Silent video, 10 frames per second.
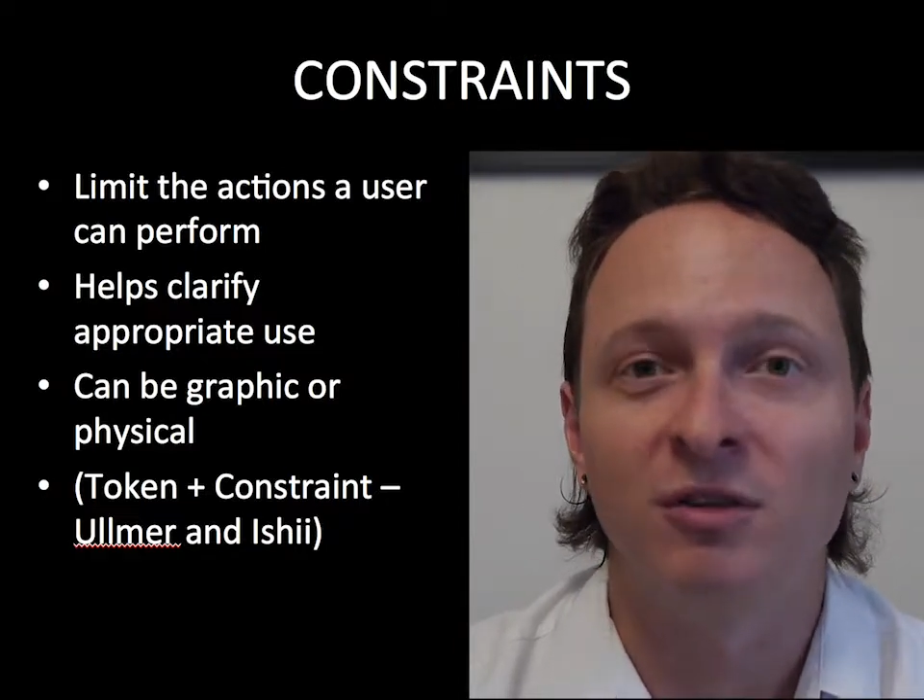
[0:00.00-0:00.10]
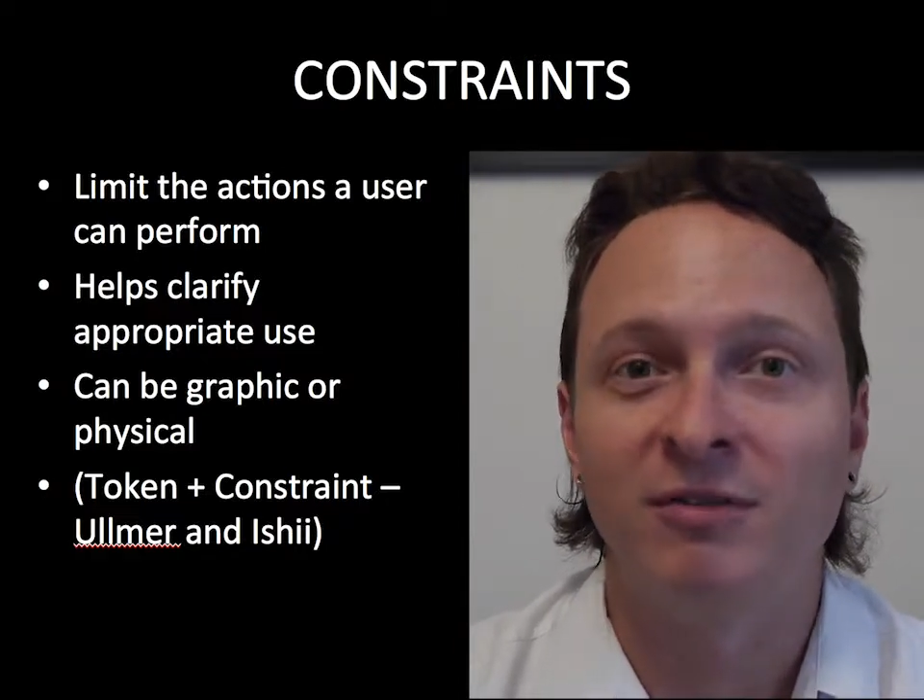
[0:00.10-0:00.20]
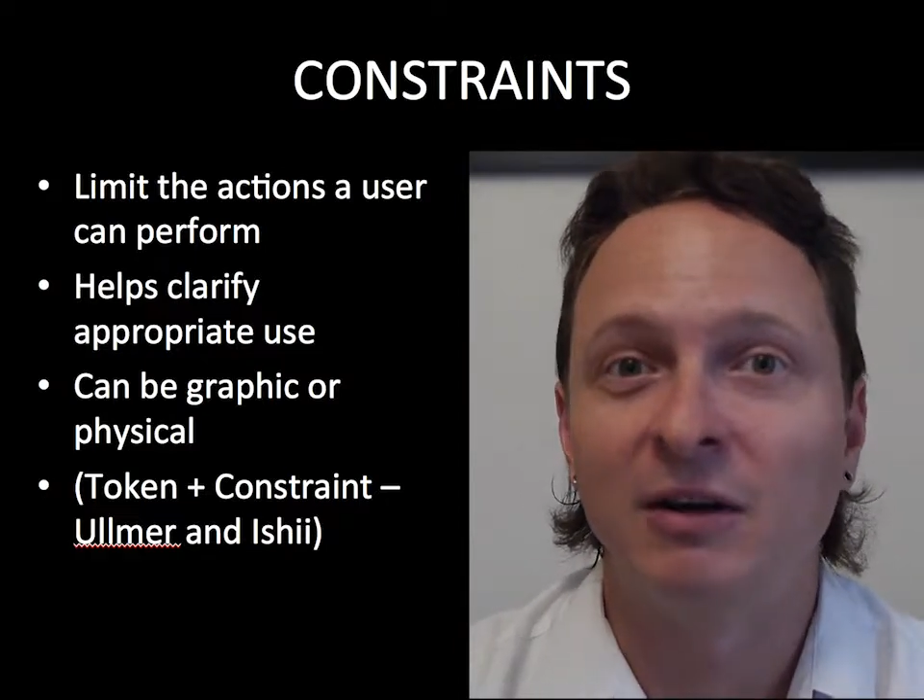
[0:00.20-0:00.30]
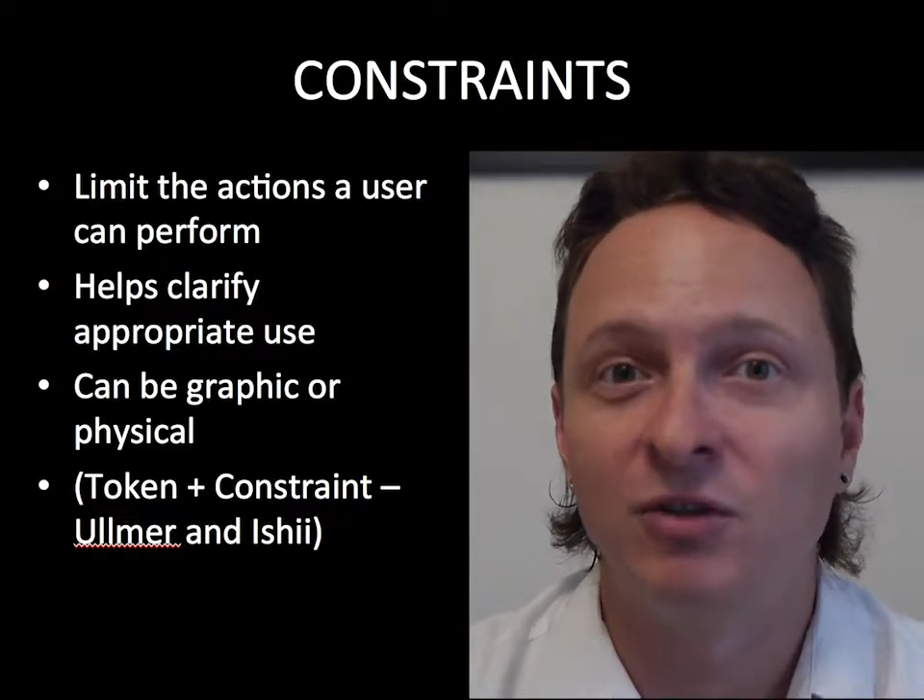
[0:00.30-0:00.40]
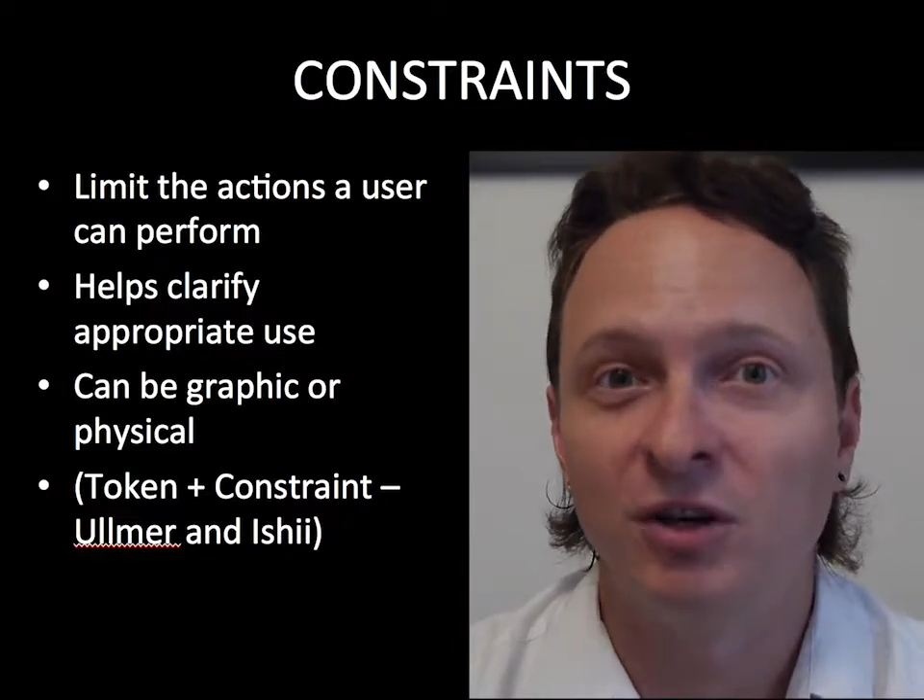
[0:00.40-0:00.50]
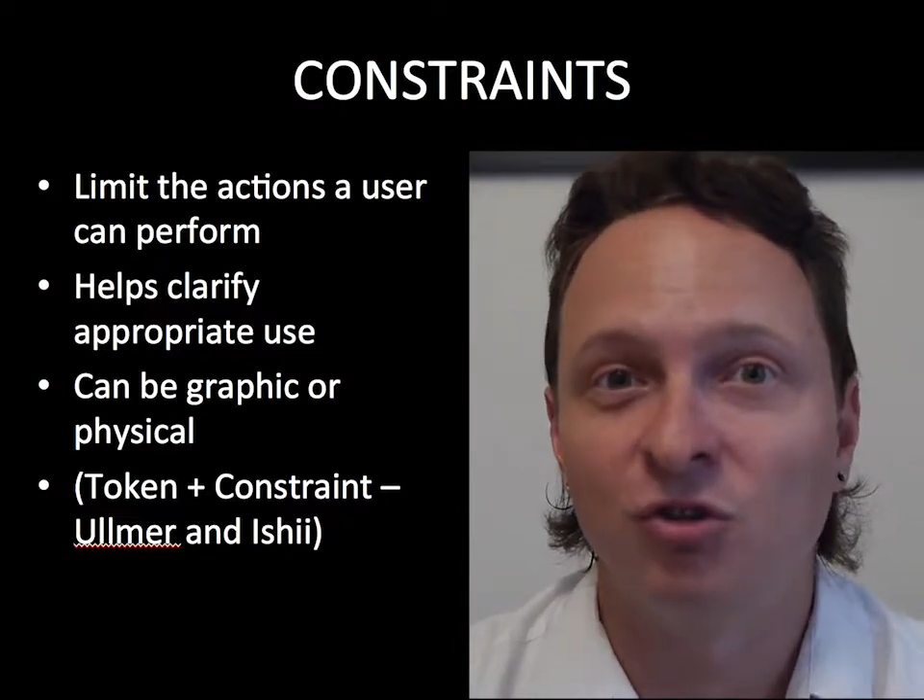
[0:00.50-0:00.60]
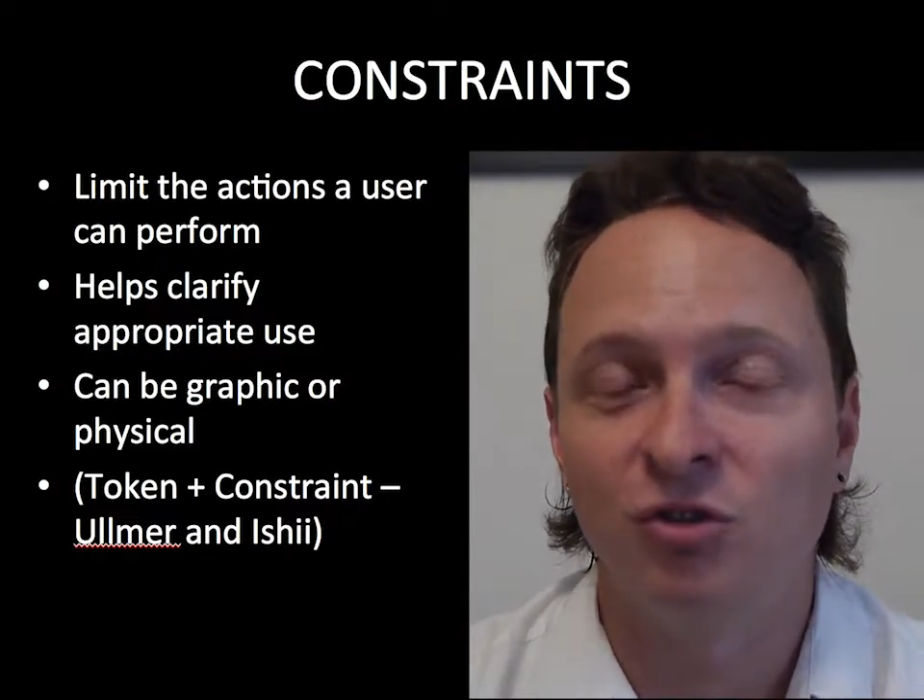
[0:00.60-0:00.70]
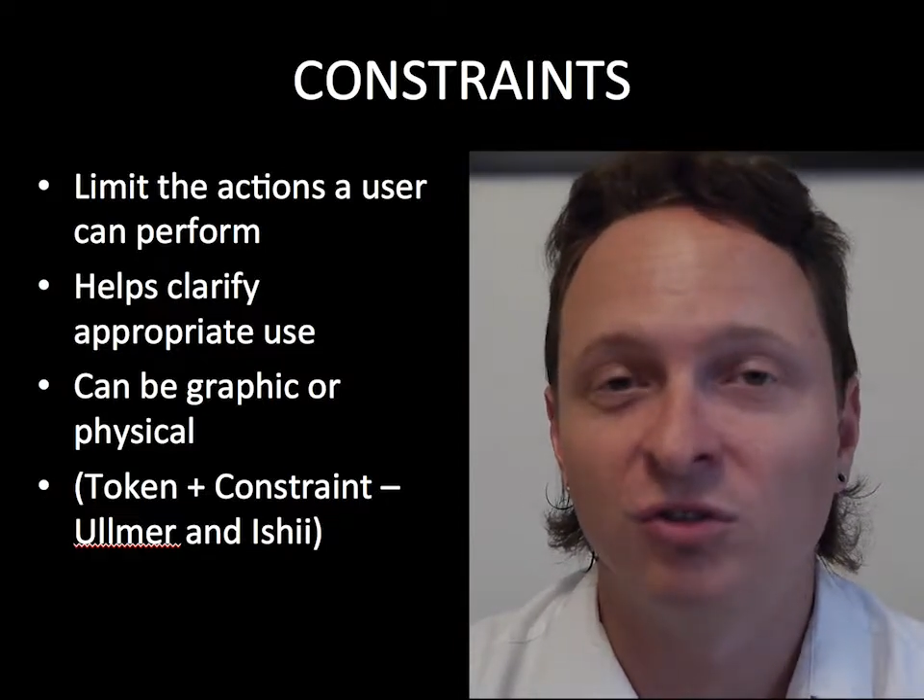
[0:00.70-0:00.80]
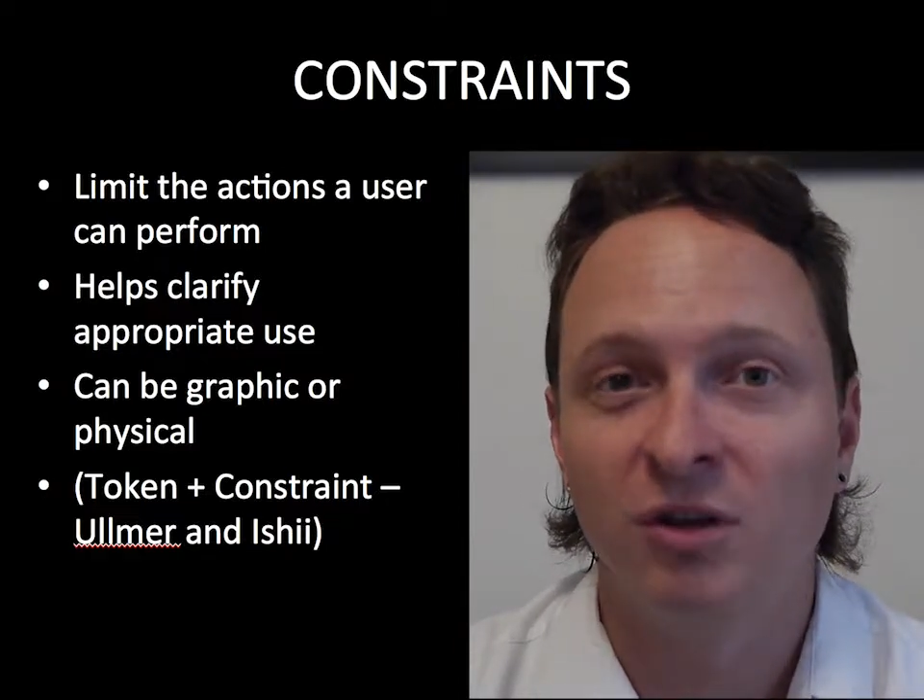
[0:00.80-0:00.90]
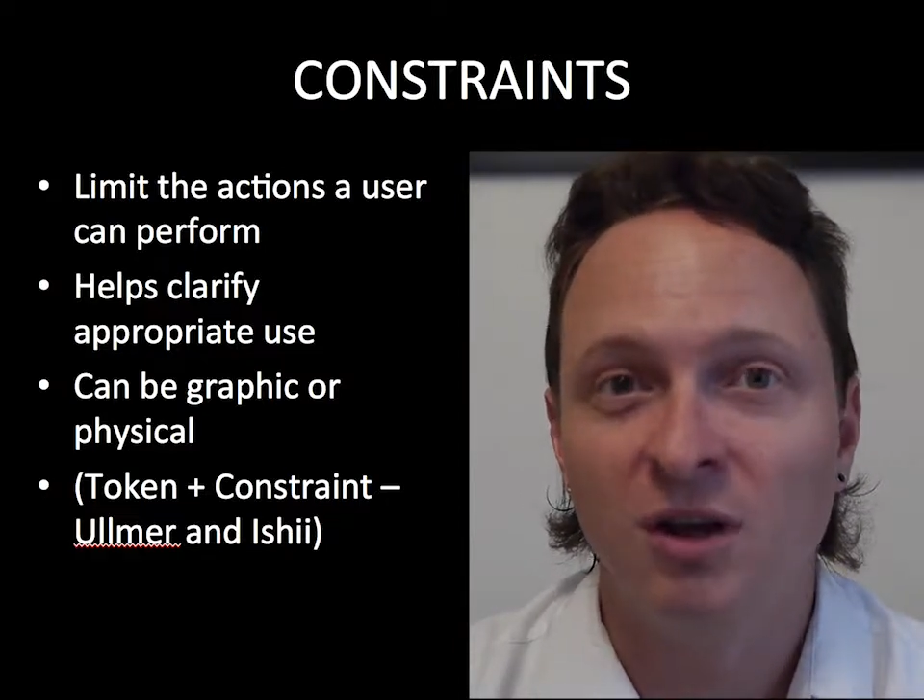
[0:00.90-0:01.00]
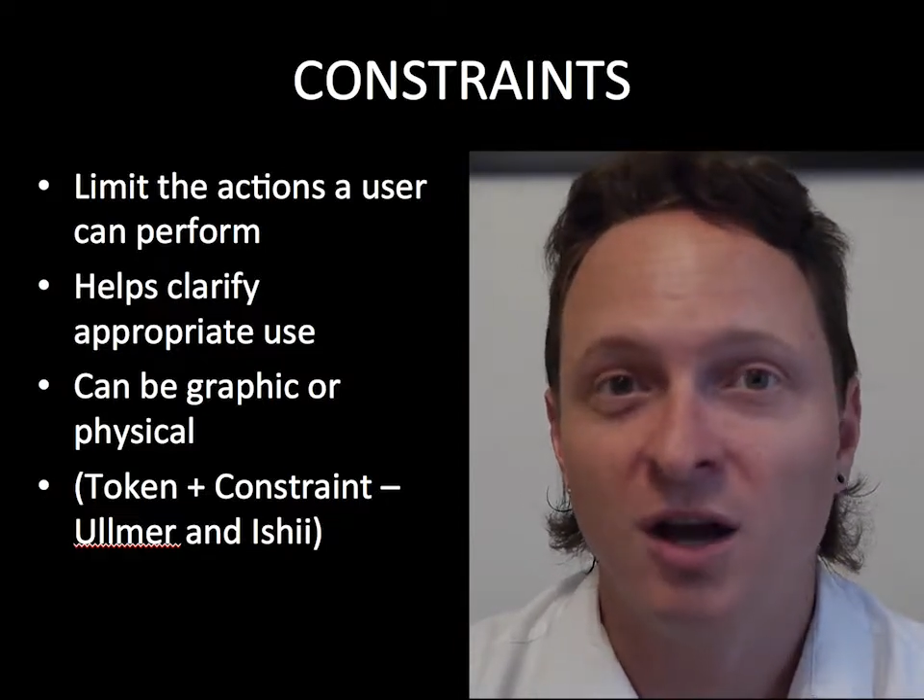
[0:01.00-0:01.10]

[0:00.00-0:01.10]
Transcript: the foundations